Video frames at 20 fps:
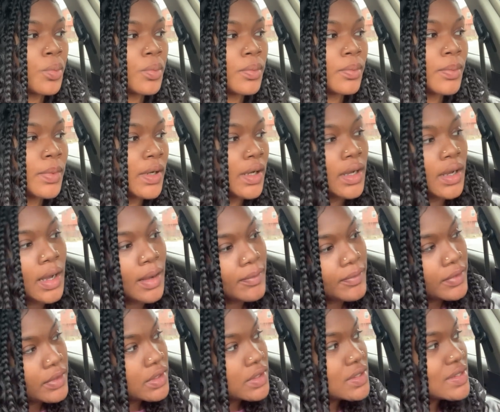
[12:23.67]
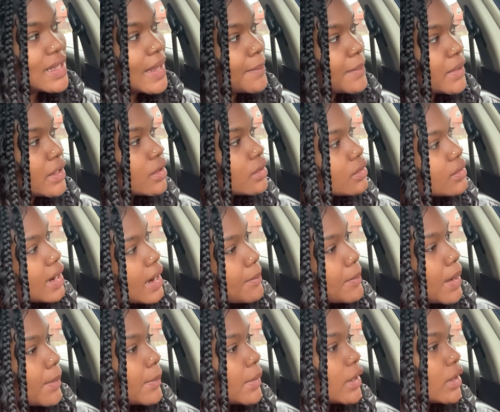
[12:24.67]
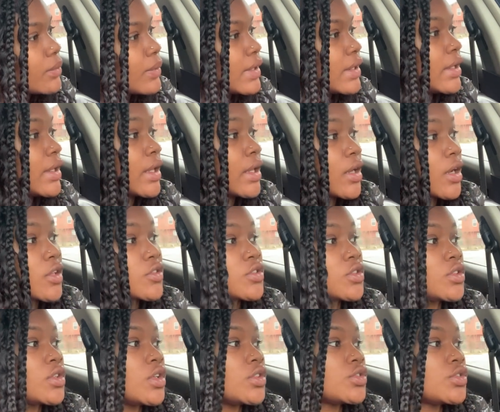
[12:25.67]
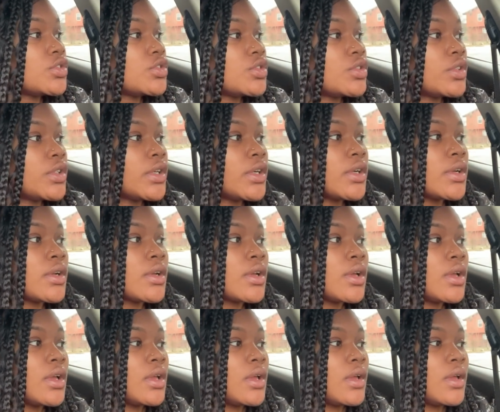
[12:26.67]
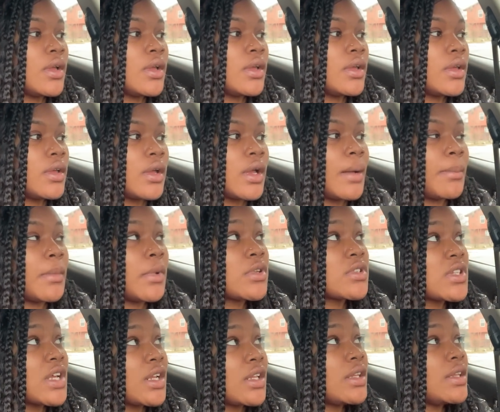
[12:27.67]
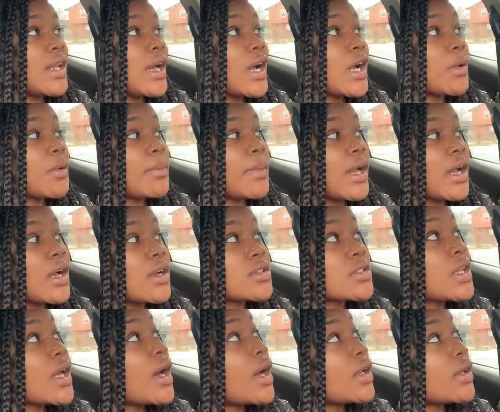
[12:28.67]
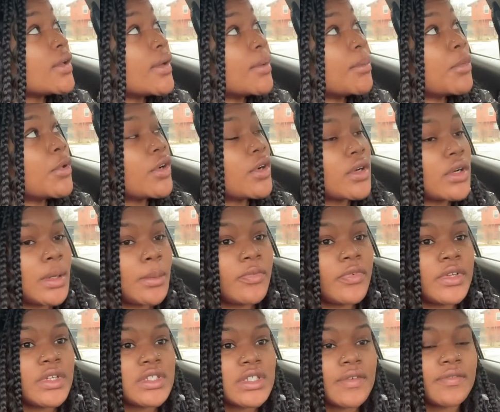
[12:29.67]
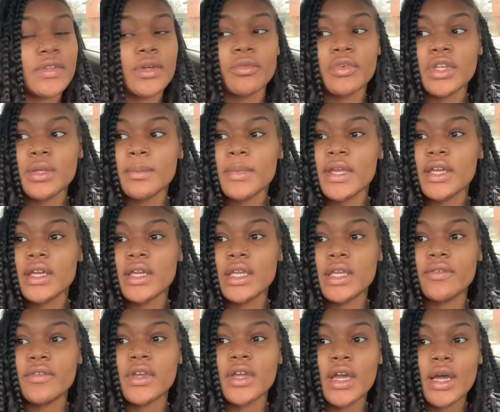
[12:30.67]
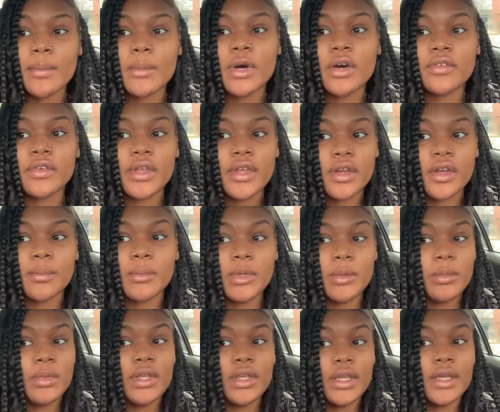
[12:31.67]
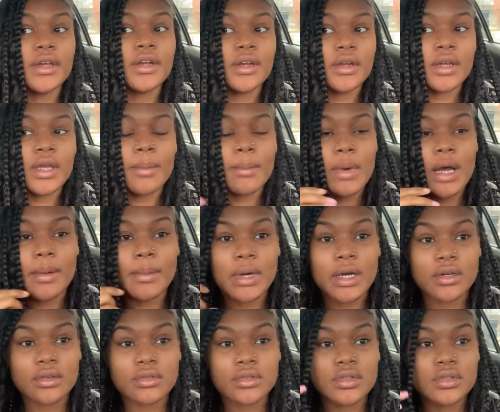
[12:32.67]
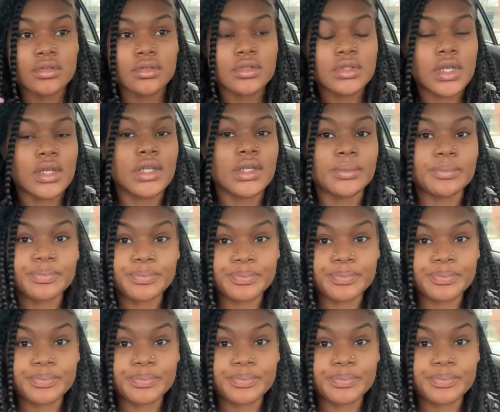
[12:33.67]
But I'm gonna stop in here, grab my meal, and then go to the grocery store. I'm most likely not coming back outside no more. I'm gonna see if the weed man could even come over here and meet me here at mom's house. So yeah.